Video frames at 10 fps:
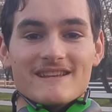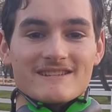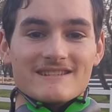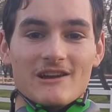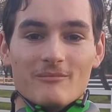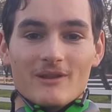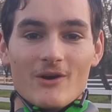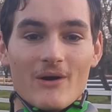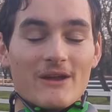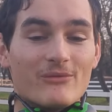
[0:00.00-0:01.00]
section down
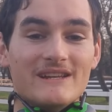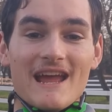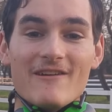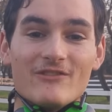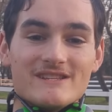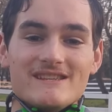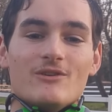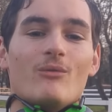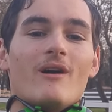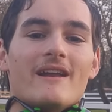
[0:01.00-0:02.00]
below. I read every
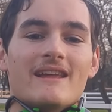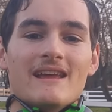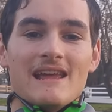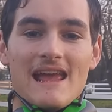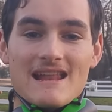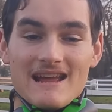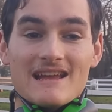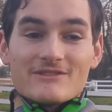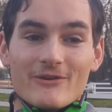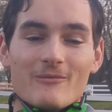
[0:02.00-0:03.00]
single one, and I
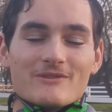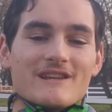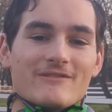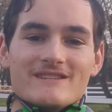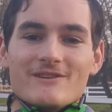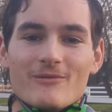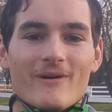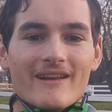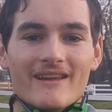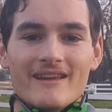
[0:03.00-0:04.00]
answer almost every single
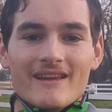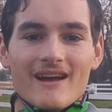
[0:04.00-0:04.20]
one.